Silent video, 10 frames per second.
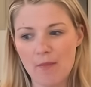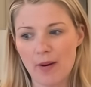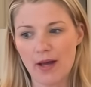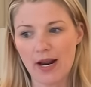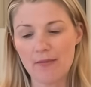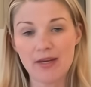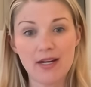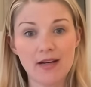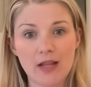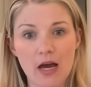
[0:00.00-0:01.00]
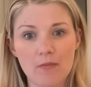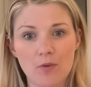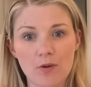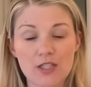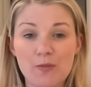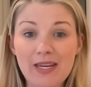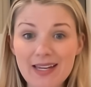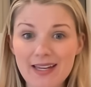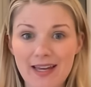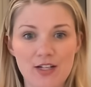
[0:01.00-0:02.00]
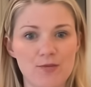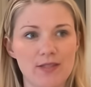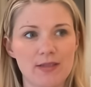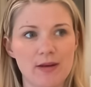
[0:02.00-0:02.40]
but I'm getting a lot more speaking engagements.